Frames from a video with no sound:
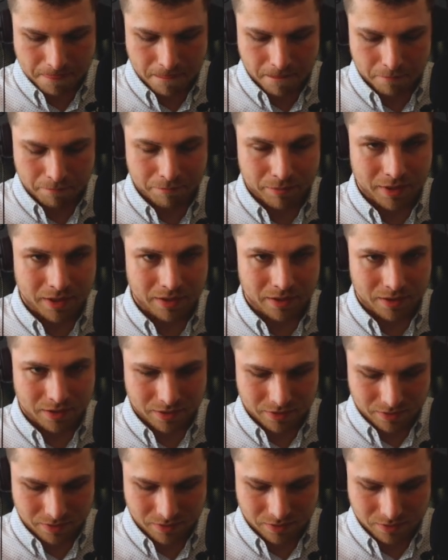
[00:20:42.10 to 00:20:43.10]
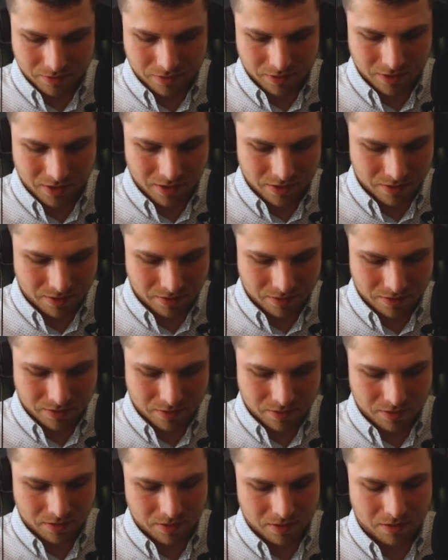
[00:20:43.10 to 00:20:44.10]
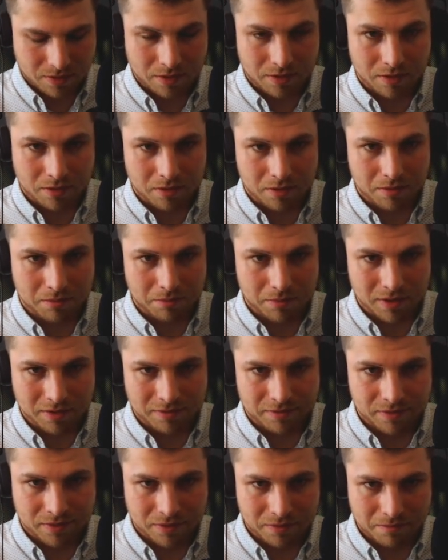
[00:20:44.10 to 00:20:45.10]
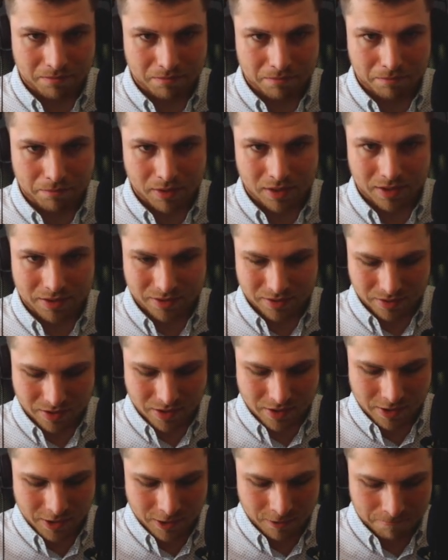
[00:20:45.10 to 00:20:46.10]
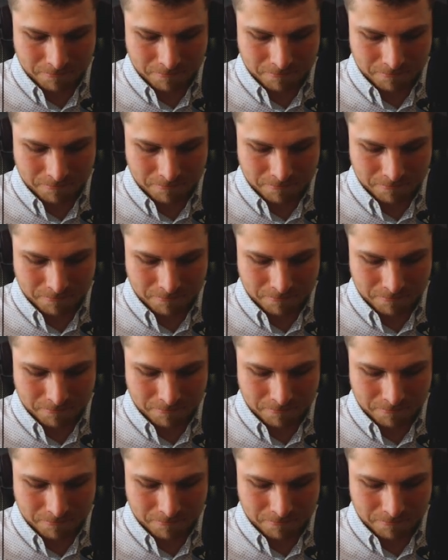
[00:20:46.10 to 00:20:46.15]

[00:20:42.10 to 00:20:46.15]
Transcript: P is here buffer plus I,